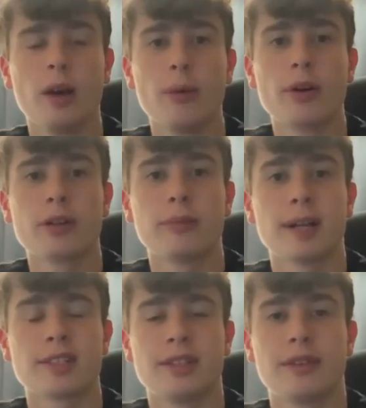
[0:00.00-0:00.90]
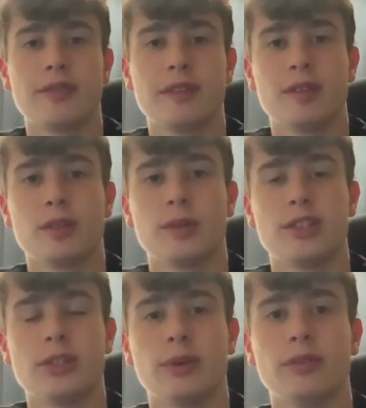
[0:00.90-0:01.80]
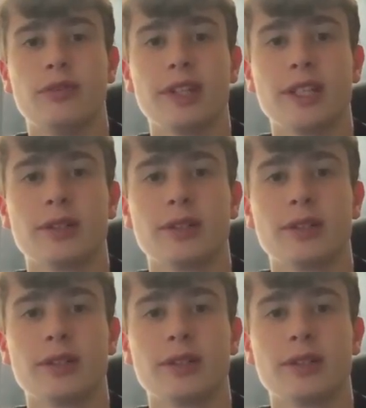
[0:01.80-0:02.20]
Welcome back to another FIFA 21 video.